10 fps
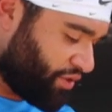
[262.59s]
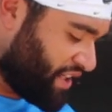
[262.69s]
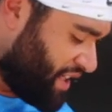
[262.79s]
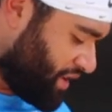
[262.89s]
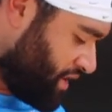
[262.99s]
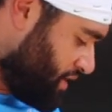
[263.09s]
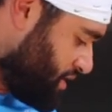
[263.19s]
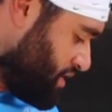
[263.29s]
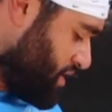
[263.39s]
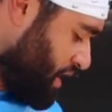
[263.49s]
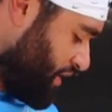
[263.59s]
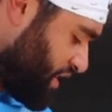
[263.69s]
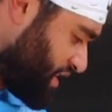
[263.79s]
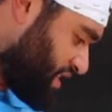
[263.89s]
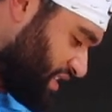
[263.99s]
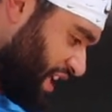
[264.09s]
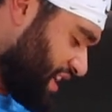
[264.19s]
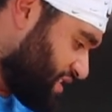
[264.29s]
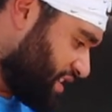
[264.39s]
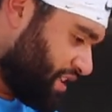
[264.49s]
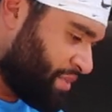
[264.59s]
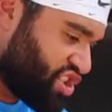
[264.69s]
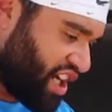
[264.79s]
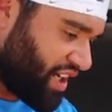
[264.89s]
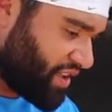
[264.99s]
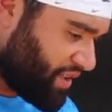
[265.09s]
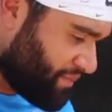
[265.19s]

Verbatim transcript: thing. I think this is the last thing. Let me check.